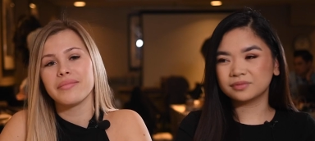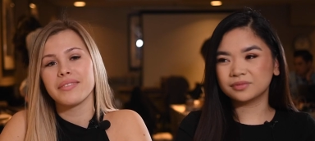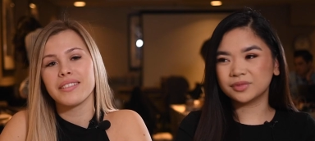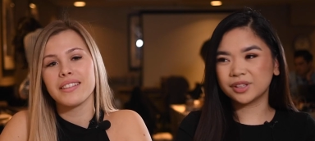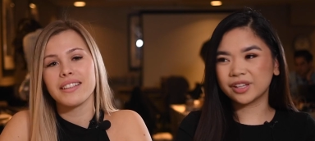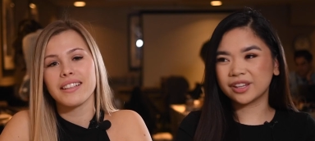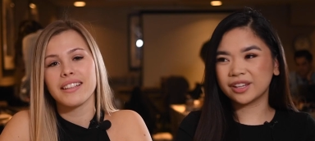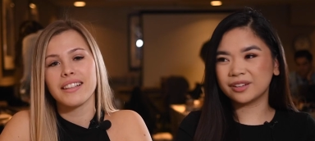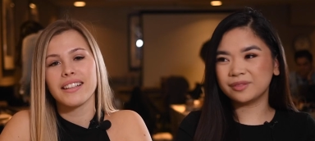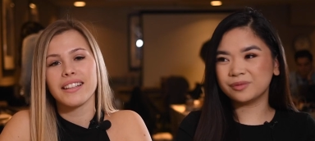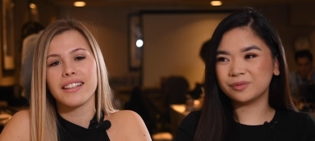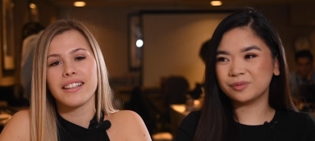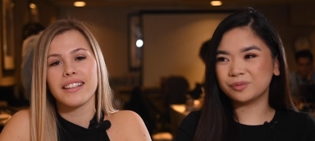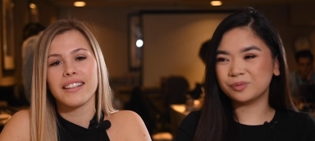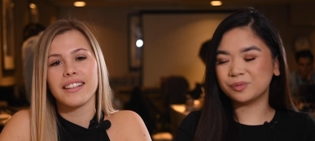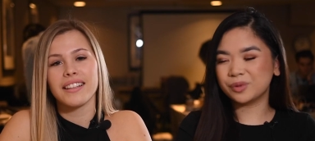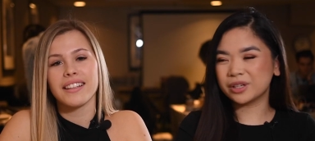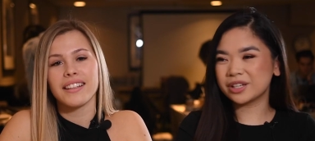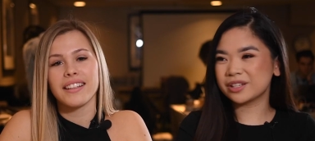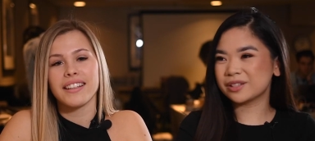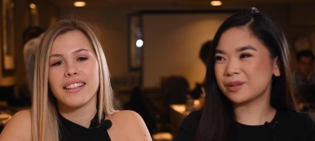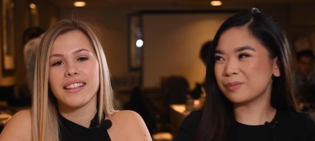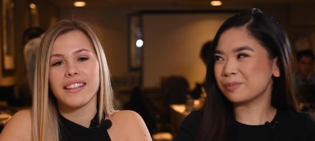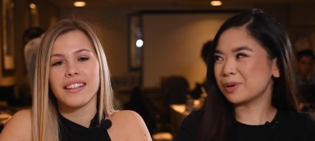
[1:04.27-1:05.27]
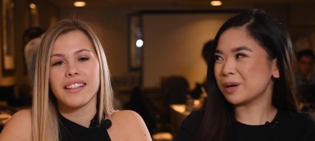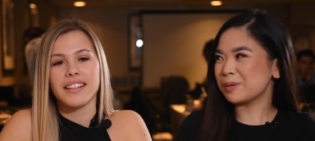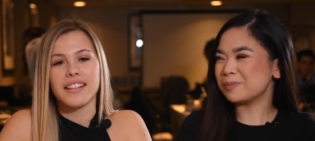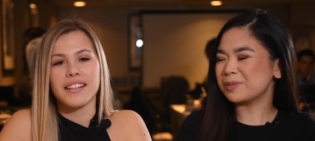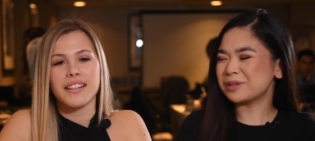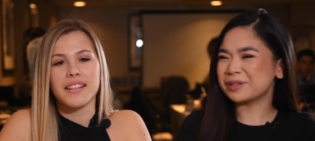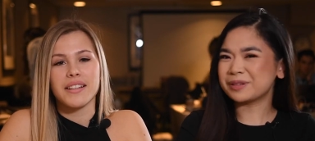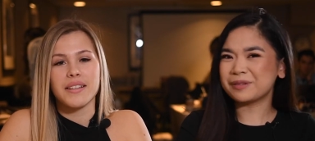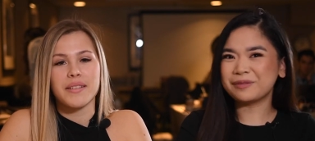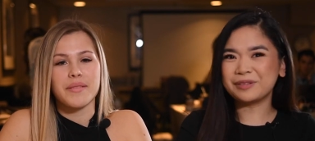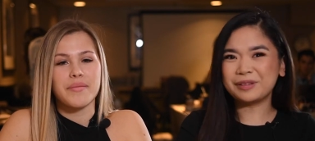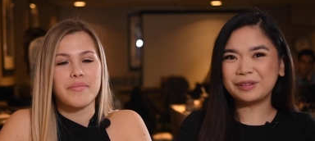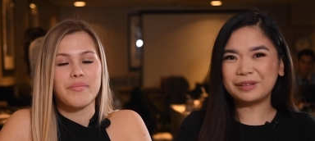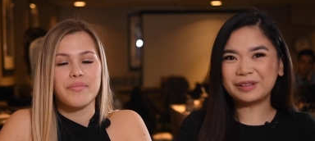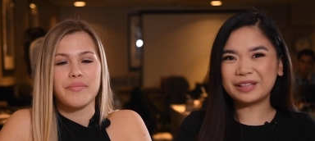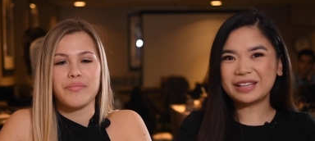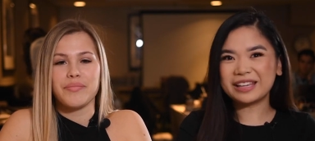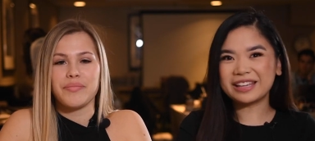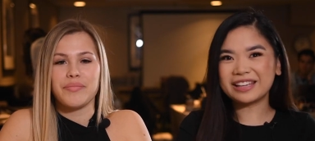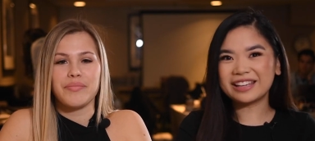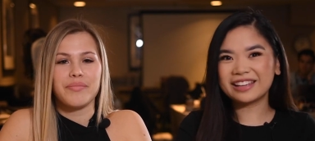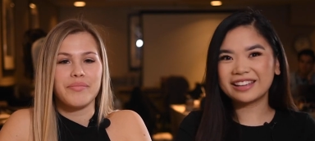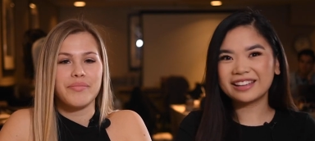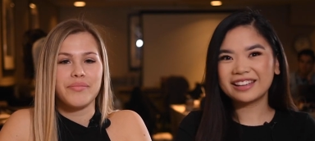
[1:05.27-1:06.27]
Speaker 1: Well, then, what is the purpose of the
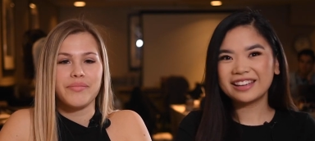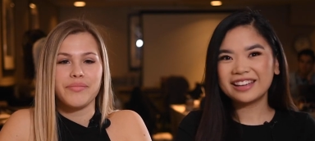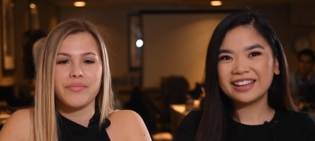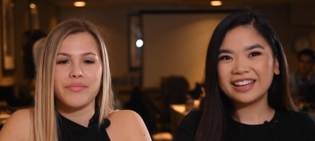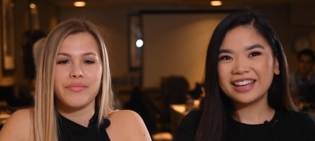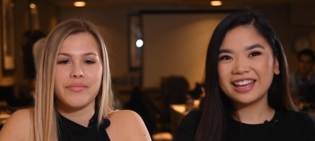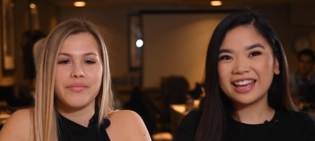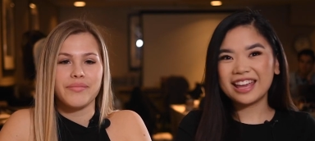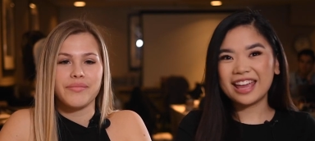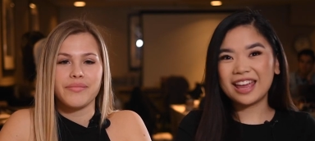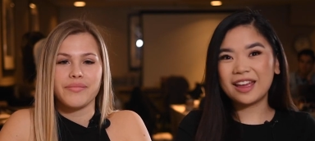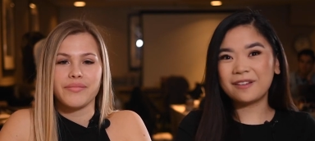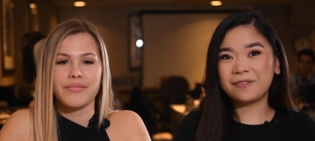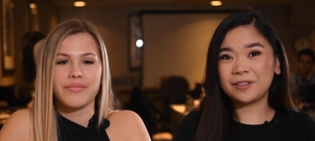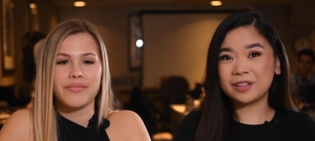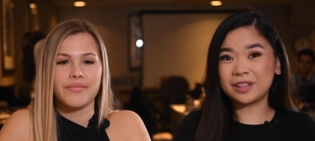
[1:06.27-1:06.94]
League? If